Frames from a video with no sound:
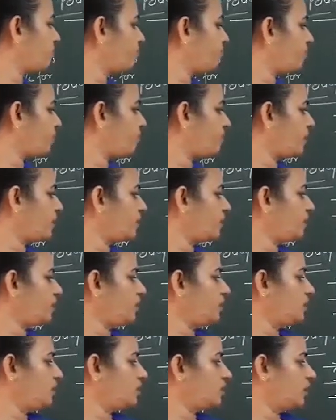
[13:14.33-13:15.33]
provide
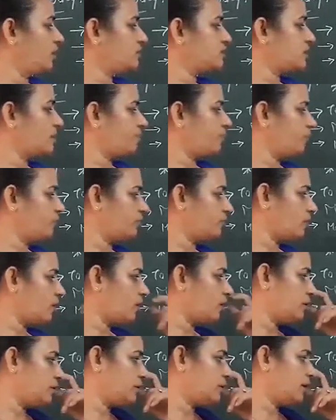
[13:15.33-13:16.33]
any legal support
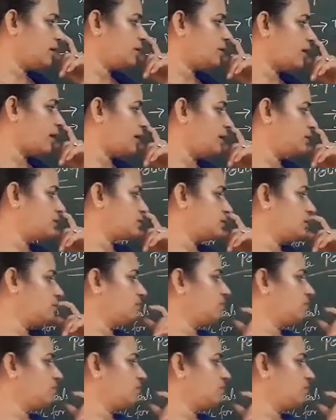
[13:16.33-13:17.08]
or legal rights.